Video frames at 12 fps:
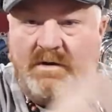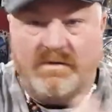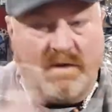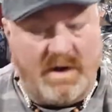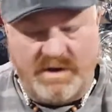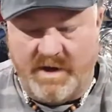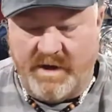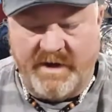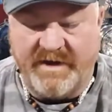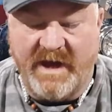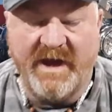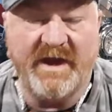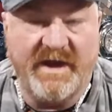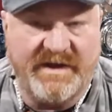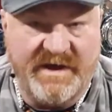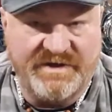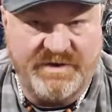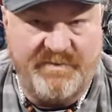it
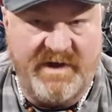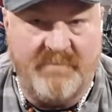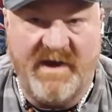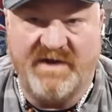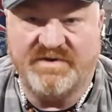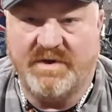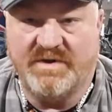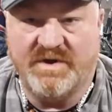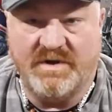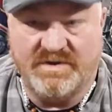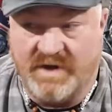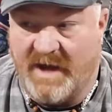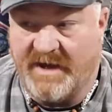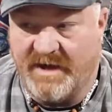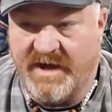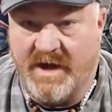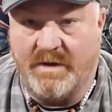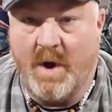gets to be a mess. It's like,
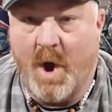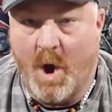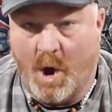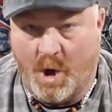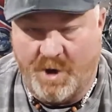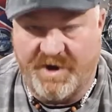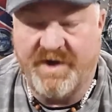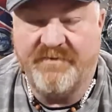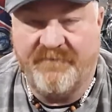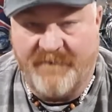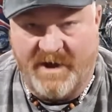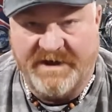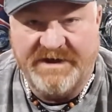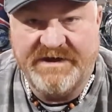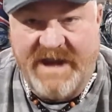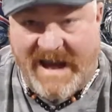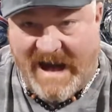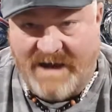again, herding fucking
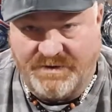cats.